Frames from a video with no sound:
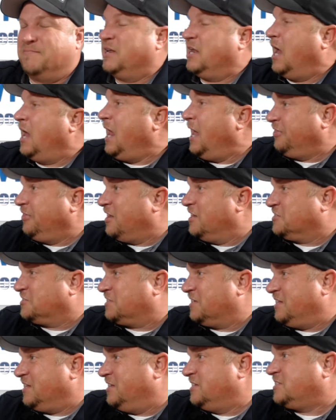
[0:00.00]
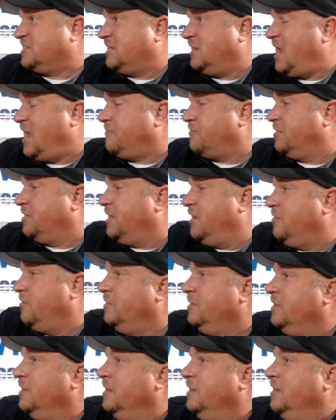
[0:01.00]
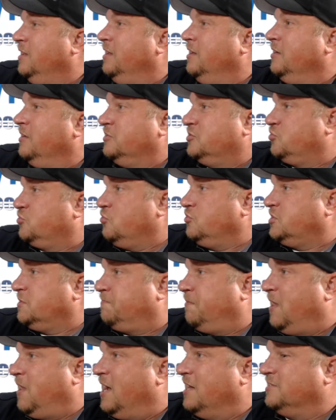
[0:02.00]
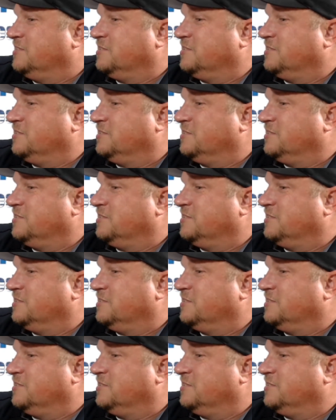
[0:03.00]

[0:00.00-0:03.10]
But I thought this clever, though. School supplies.